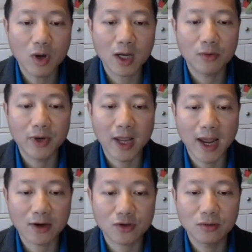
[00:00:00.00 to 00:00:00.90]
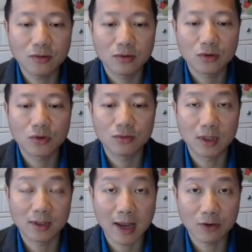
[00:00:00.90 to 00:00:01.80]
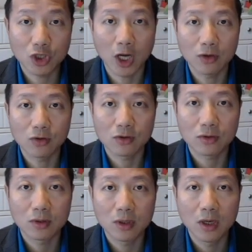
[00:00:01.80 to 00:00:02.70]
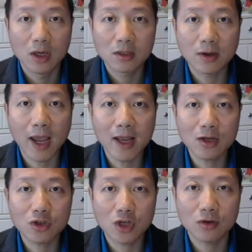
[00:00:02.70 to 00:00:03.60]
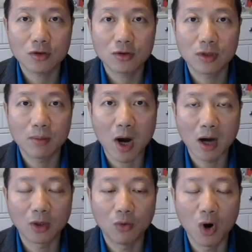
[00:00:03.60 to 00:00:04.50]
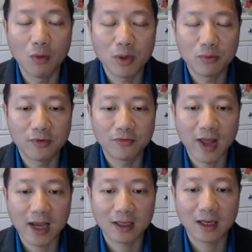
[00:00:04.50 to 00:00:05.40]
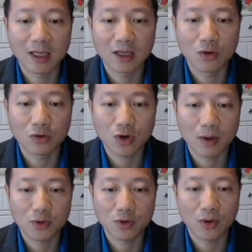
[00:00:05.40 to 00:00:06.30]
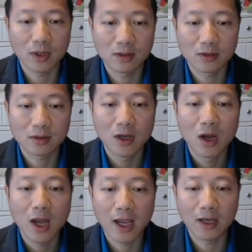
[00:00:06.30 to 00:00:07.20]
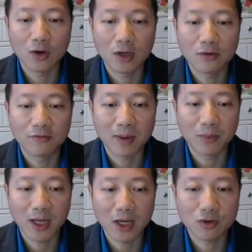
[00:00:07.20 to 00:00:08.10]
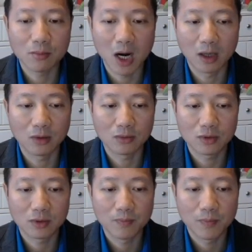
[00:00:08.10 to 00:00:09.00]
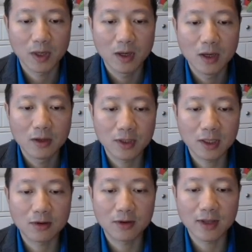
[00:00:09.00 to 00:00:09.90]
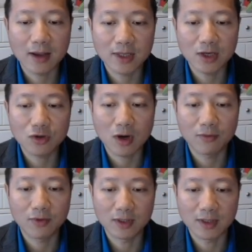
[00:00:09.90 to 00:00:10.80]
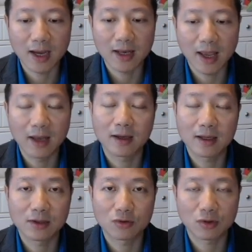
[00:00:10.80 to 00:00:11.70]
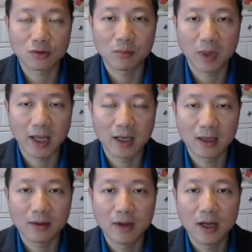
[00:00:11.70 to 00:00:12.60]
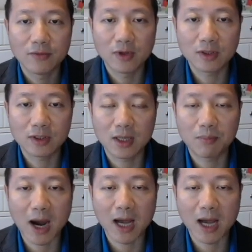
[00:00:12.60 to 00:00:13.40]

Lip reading: Quick reaction to design changes. So any change to the model will be reflected in your shop drawings and in your fabrication models. Synchronization of design and construction planning. This is the